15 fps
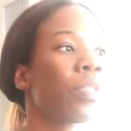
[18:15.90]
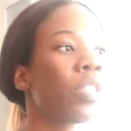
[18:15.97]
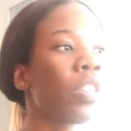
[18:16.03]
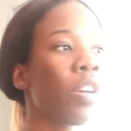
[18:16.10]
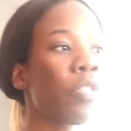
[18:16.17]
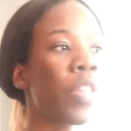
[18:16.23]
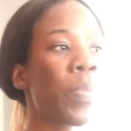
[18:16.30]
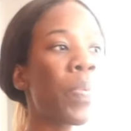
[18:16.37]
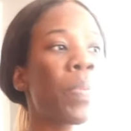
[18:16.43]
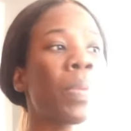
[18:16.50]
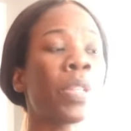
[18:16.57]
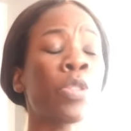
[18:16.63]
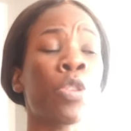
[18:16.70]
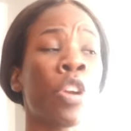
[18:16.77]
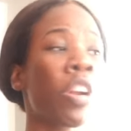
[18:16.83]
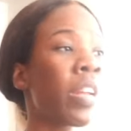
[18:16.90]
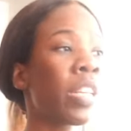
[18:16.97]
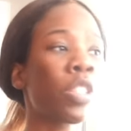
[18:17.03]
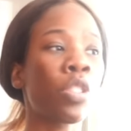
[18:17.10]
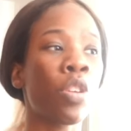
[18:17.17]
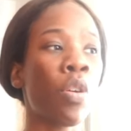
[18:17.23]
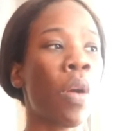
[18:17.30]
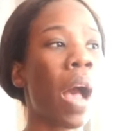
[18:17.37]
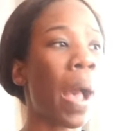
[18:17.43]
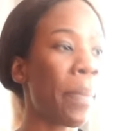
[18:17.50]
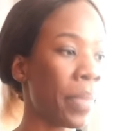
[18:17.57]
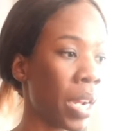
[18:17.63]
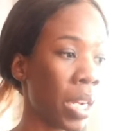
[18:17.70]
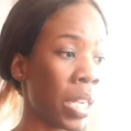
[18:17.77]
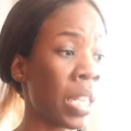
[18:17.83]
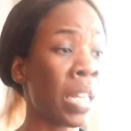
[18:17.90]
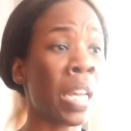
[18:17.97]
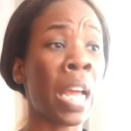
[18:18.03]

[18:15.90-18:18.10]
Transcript: so they put mustard on it. So I'm not eating it.